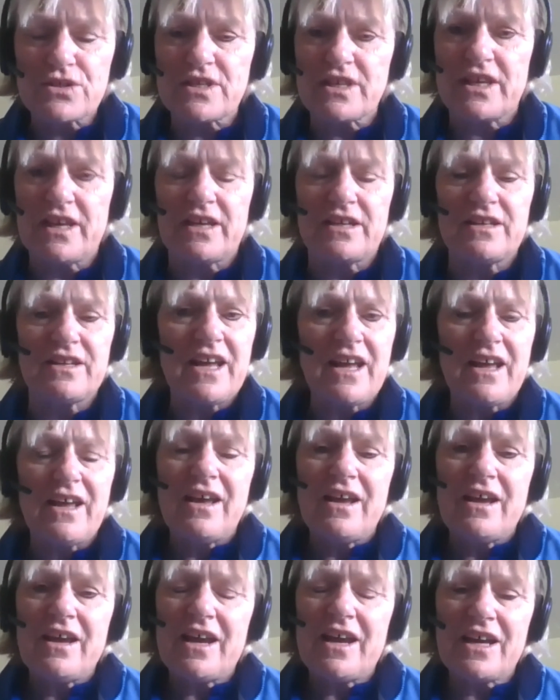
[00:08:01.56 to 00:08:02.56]
and
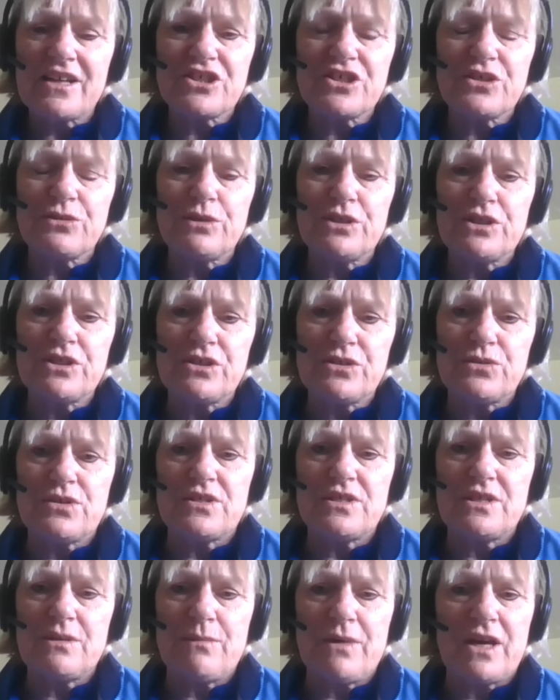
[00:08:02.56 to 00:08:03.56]
actually
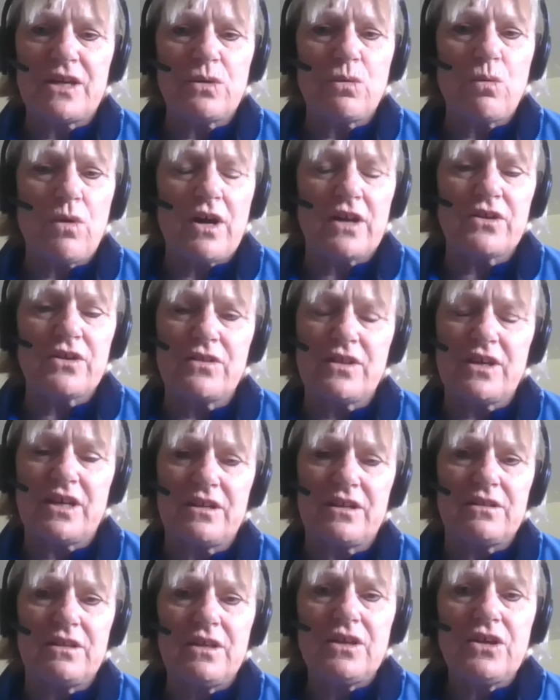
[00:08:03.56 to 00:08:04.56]
reduce the amount of water
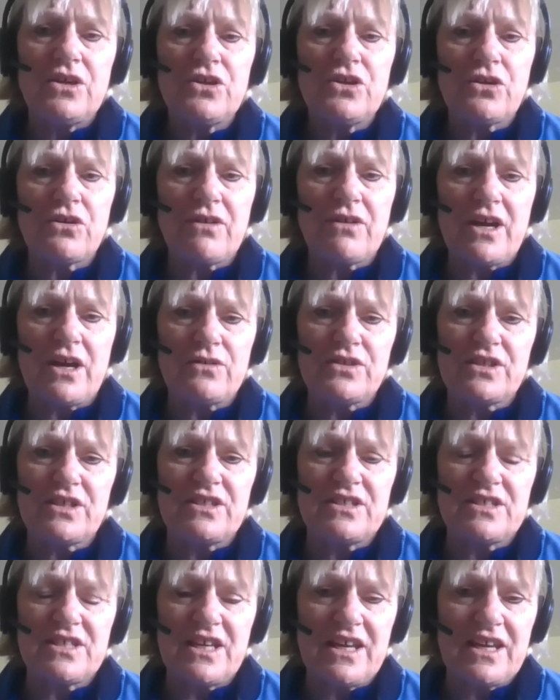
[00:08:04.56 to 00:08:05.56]
that your ground
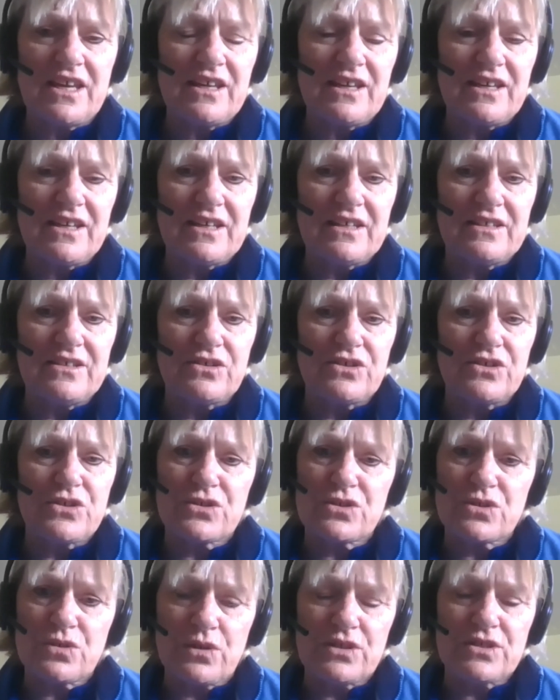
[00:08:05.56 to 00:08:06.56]
can take in or
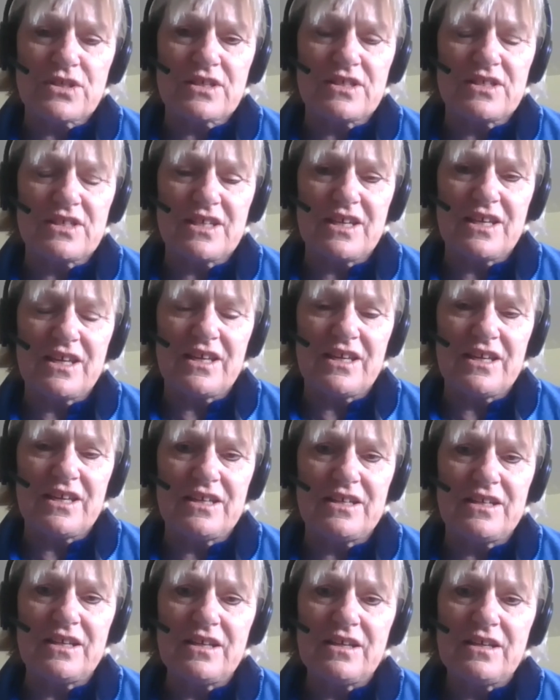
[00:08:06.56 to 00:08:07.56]
your soils can take
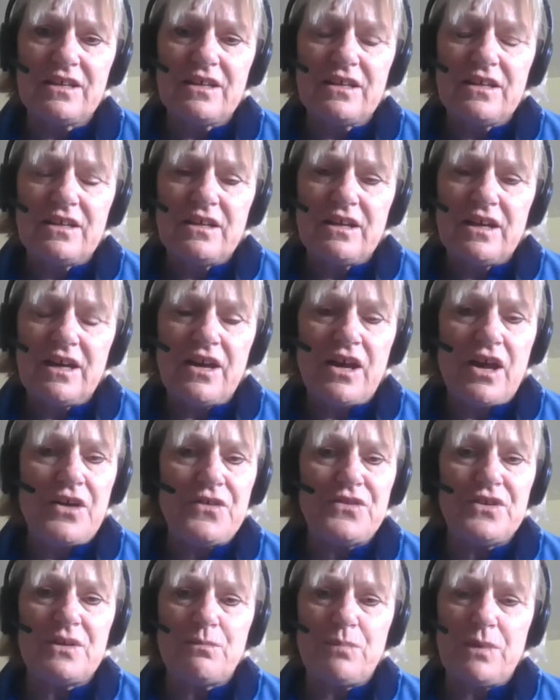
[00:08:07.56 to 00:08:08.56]
in.
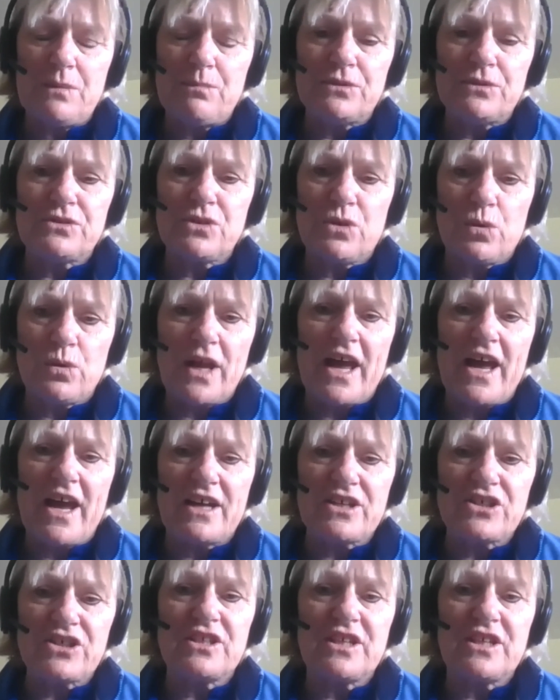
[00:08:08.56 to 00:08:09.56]
I think people don't
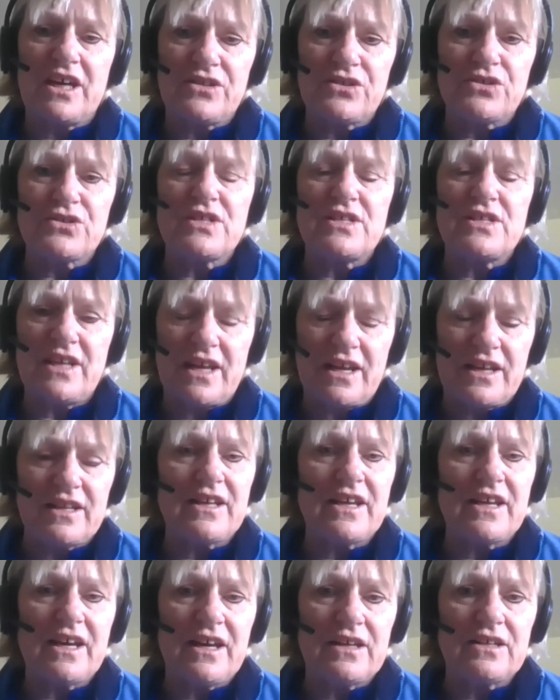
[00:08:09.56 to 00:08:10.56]
actually
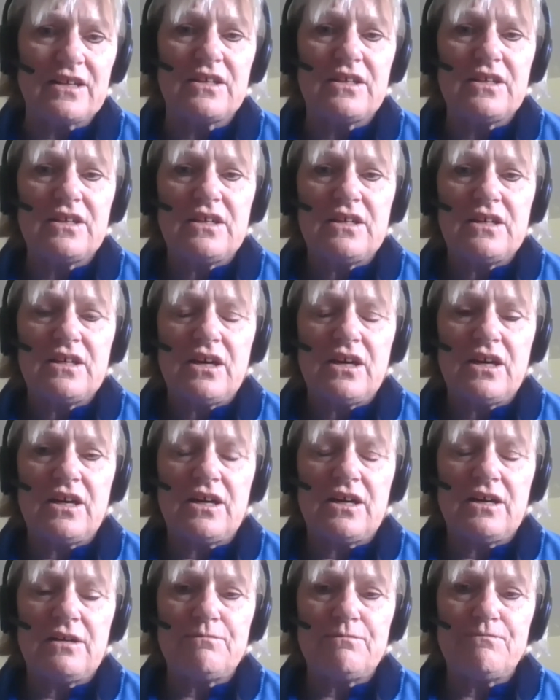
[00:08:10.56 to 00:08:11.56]
understand that.
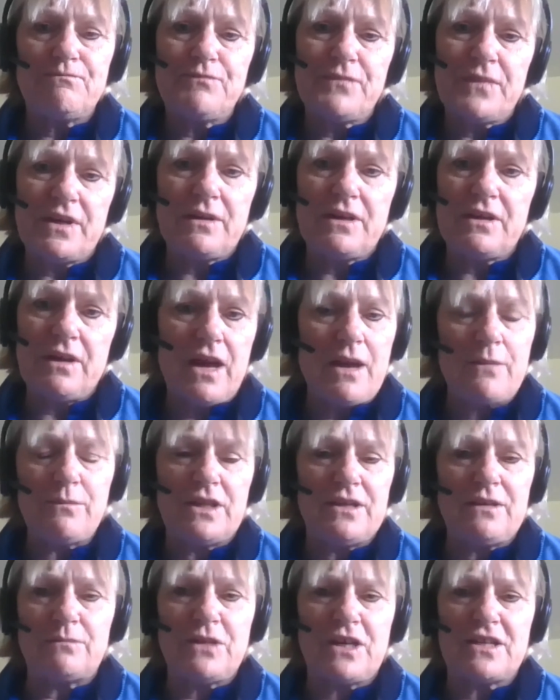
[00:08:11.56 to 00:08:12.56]
I
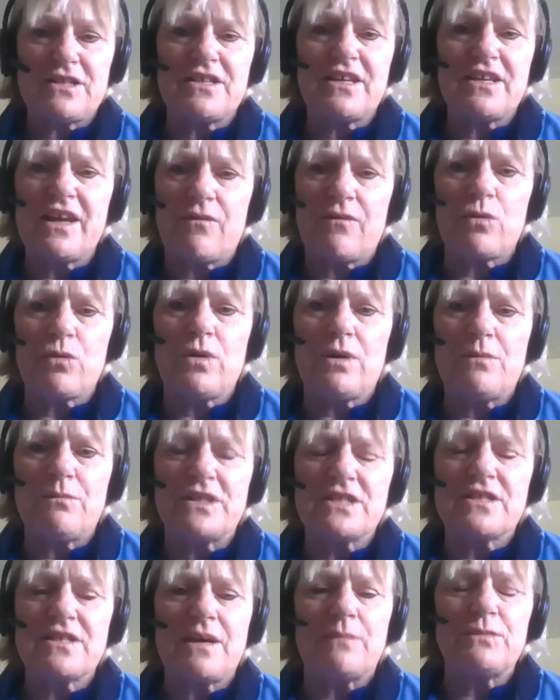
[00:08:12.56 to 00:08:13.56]
mean, I'm not saying everyone,
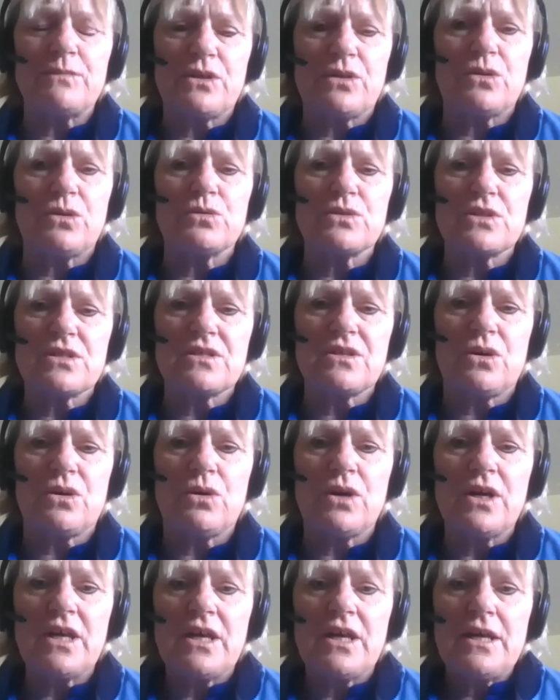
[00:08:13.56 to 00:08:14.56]
but some don't.
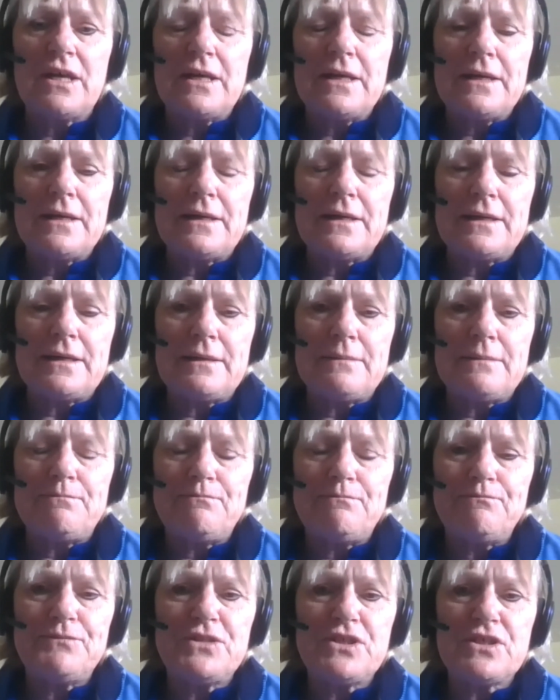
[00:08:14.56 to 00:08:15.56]
So
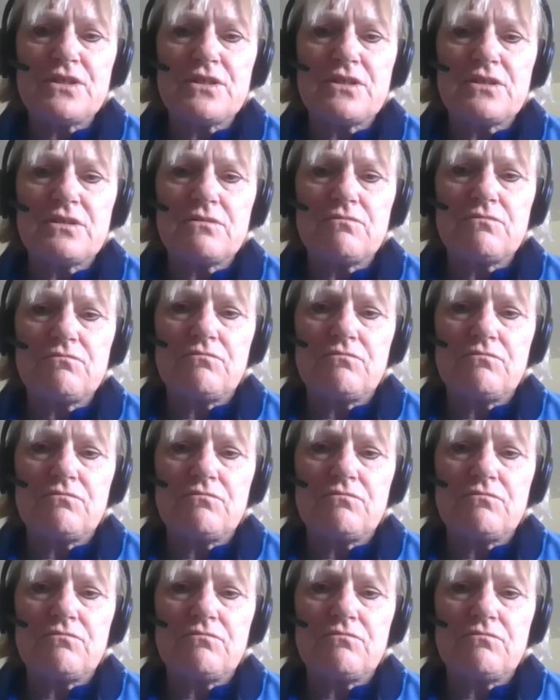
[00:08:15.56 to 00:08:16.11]
just